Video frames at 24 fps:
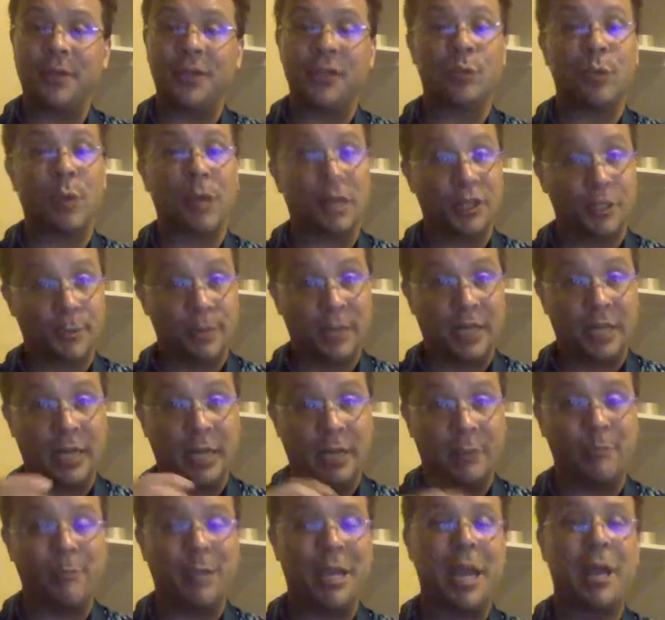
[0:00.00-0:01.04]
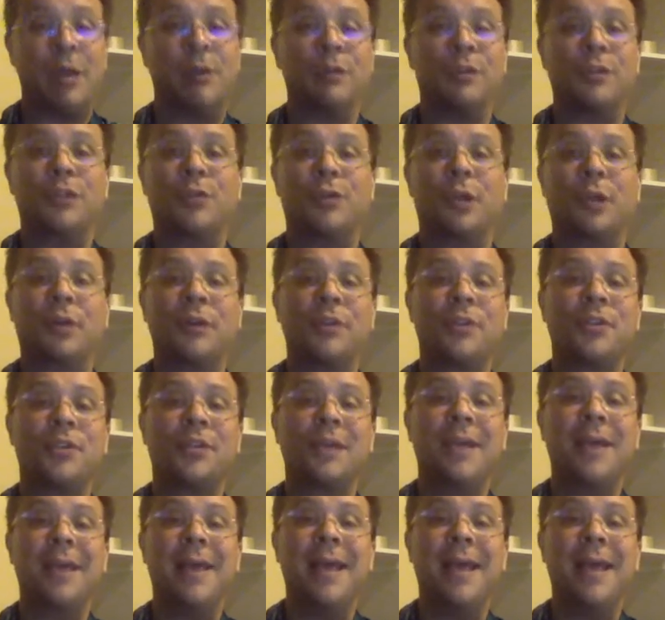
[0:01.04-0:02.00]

as well as beginning piano instructors,